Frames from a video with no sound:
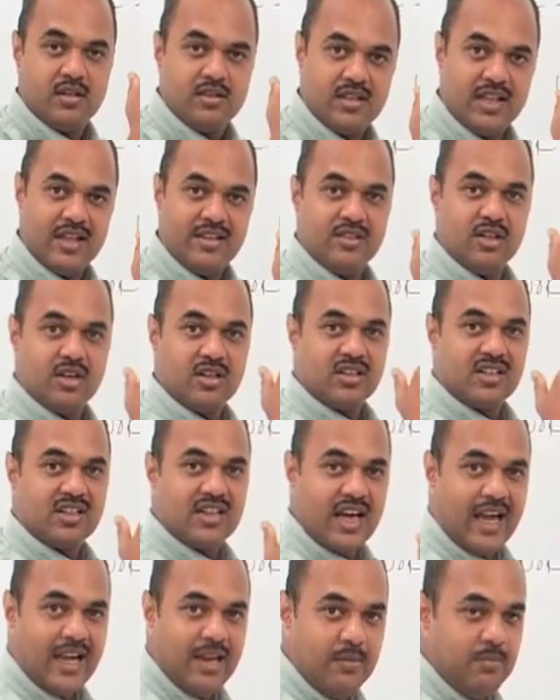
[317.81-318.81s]
then the
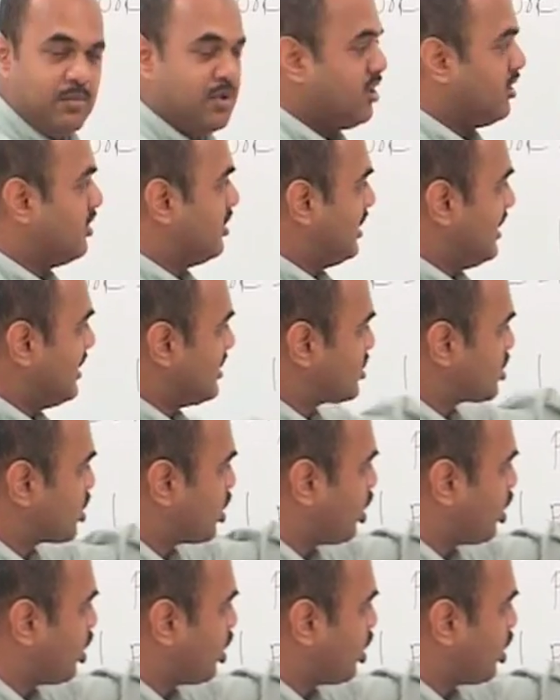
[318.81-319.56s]
time is